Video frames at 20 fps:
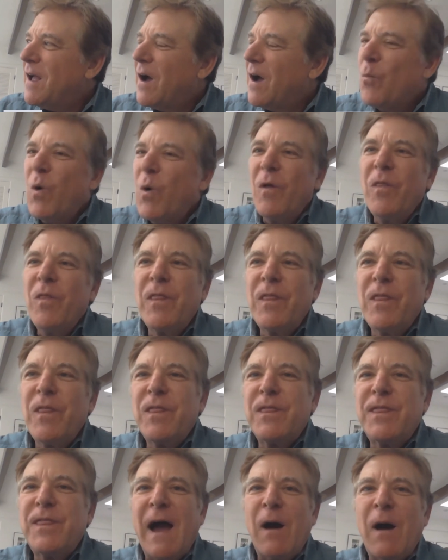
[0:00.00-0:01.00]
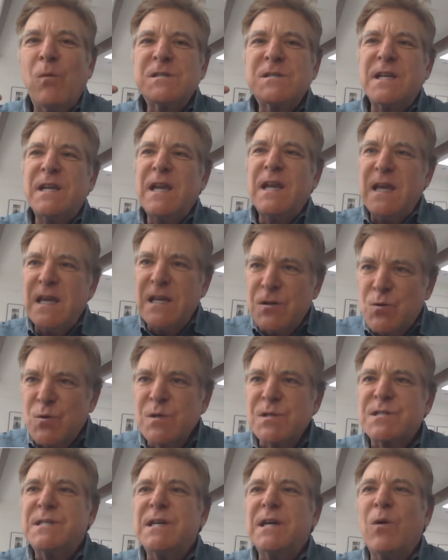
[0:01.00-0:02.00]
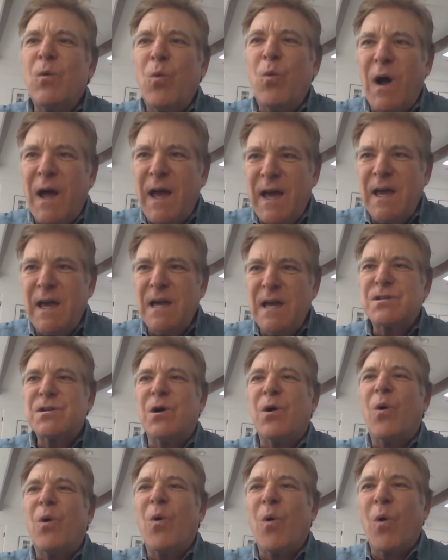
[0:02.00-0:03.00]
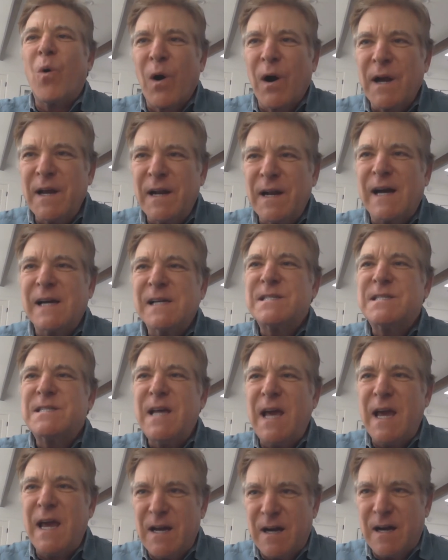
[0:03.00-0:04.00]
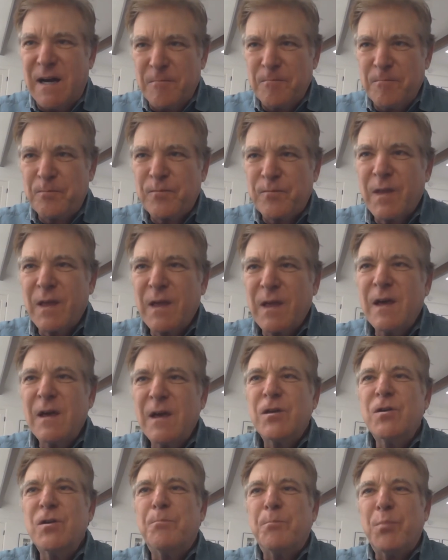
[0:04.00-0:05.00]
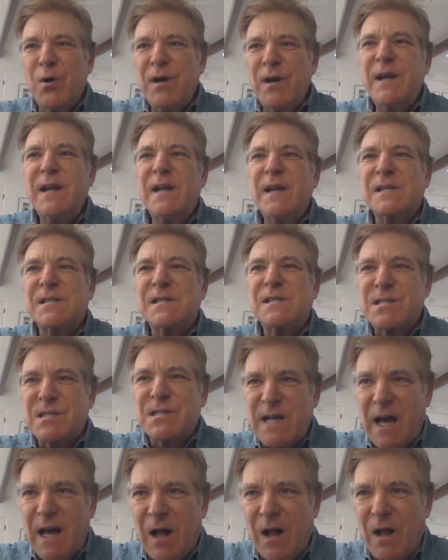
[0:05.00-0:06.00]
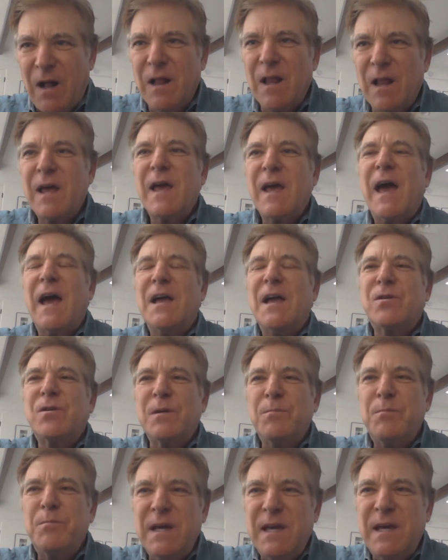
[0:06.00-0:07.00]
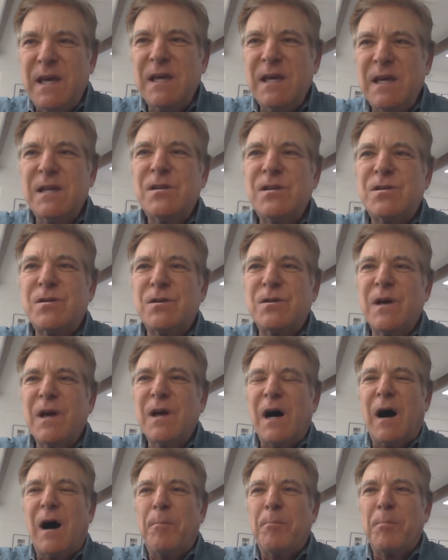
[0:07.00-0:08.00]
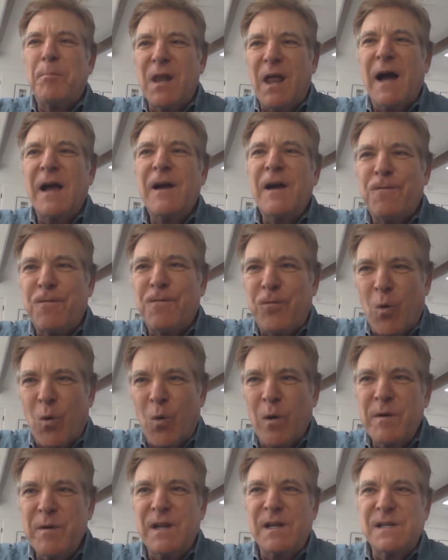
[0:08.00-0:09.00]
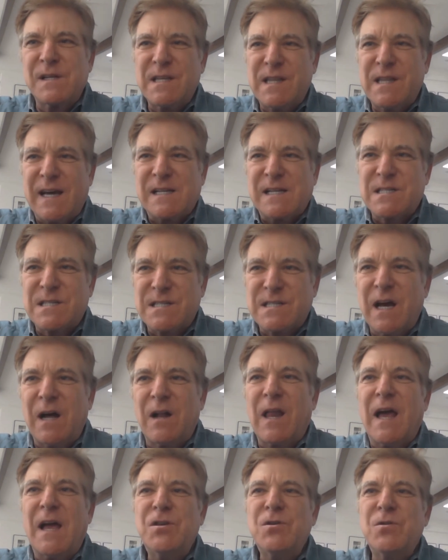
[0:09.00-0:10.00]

Well, that was an interesting way to organize data. You put it in a cell and you can begin to apply a formula to that cell, and